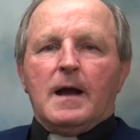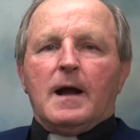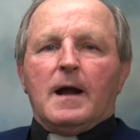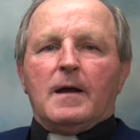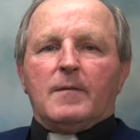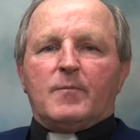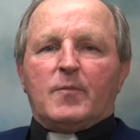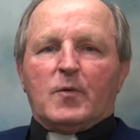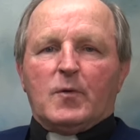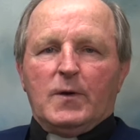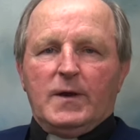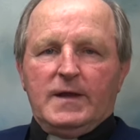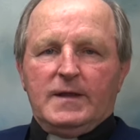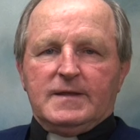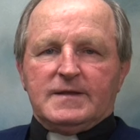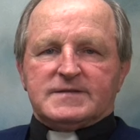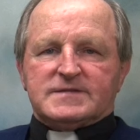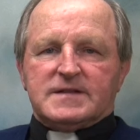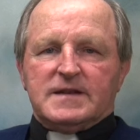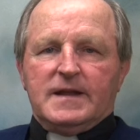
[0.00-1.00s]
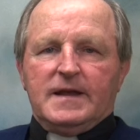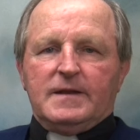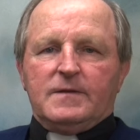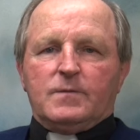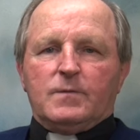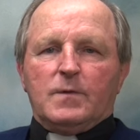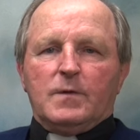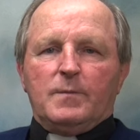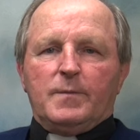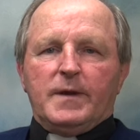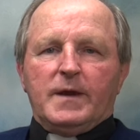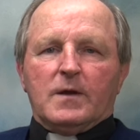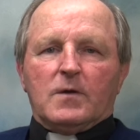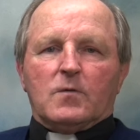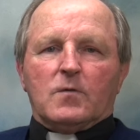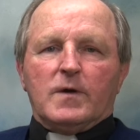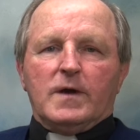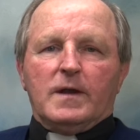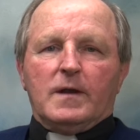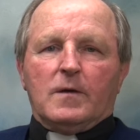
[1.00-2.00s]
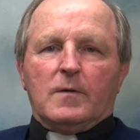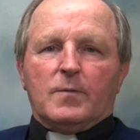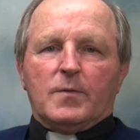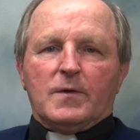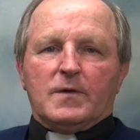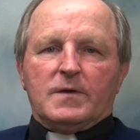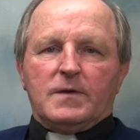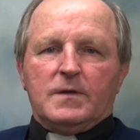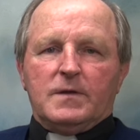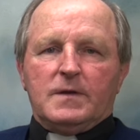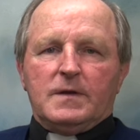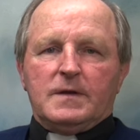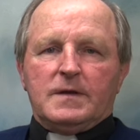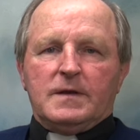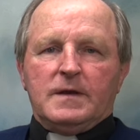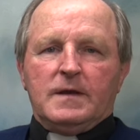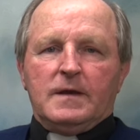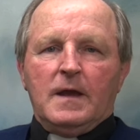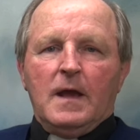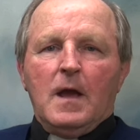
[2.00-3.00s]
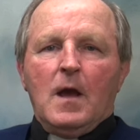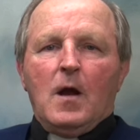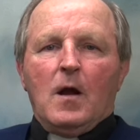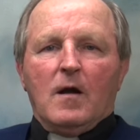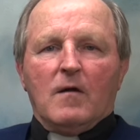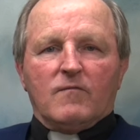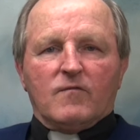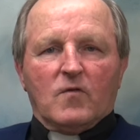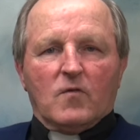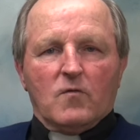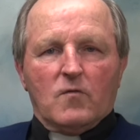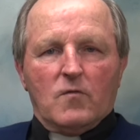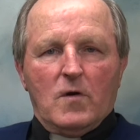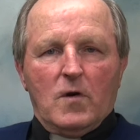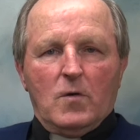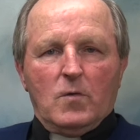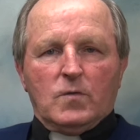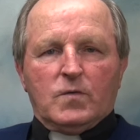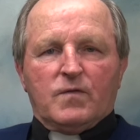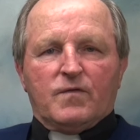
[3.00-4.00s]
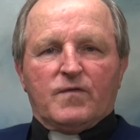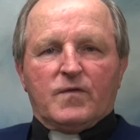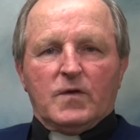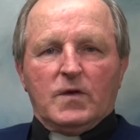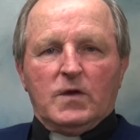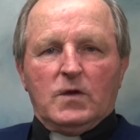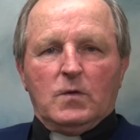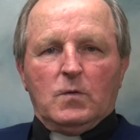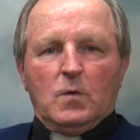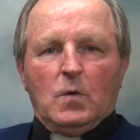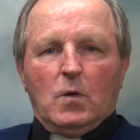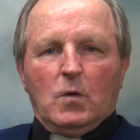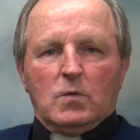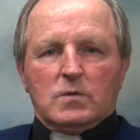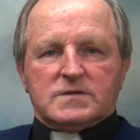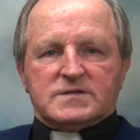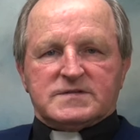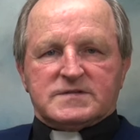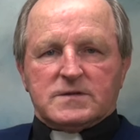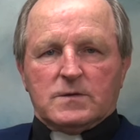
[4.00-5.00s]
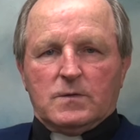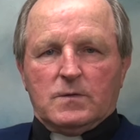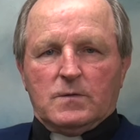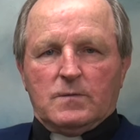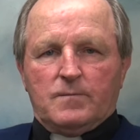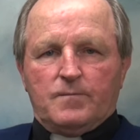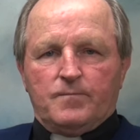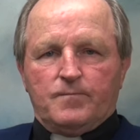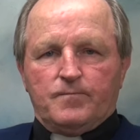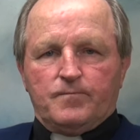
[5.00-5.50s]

I pray this Lent will be a great opportunity of growth for you also.